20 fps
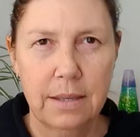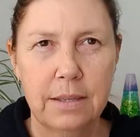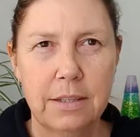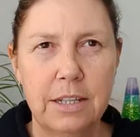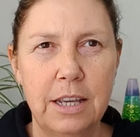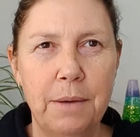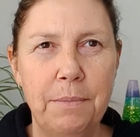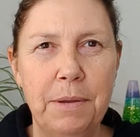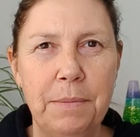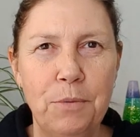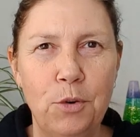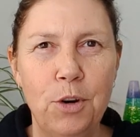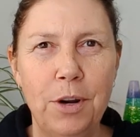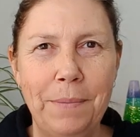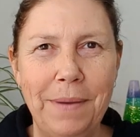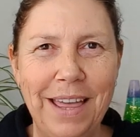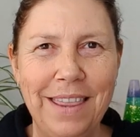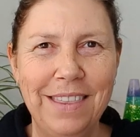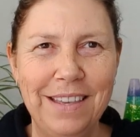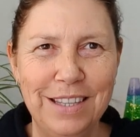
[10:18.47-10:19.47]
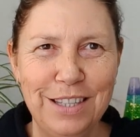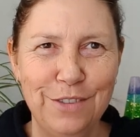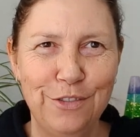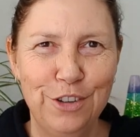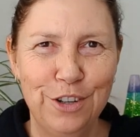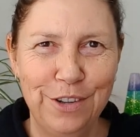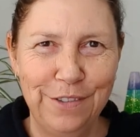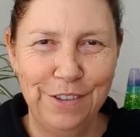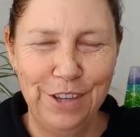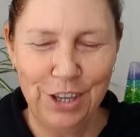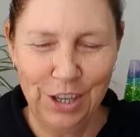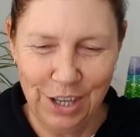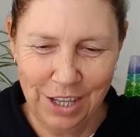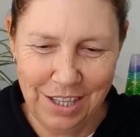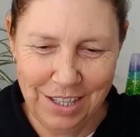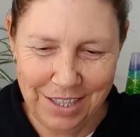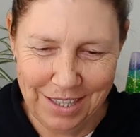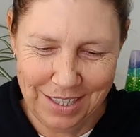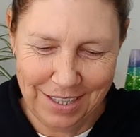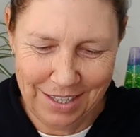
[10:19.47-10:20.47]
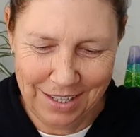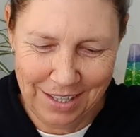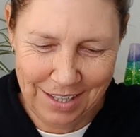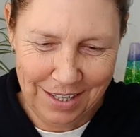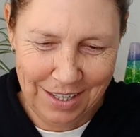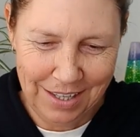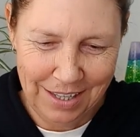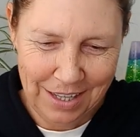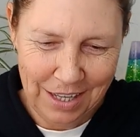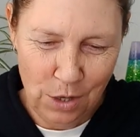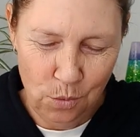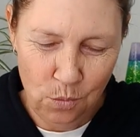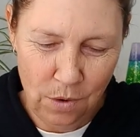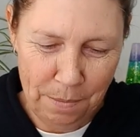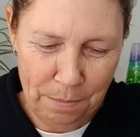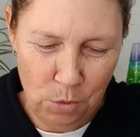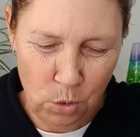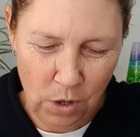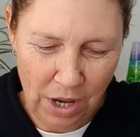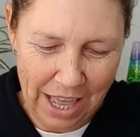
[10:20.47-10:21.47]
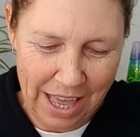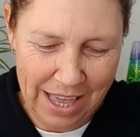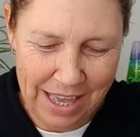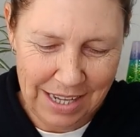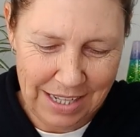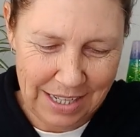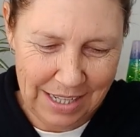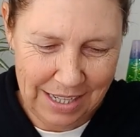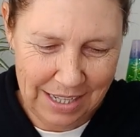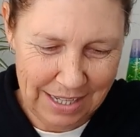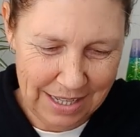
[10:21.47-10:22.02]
Tell me more about this for a Ophiuchus. One more card.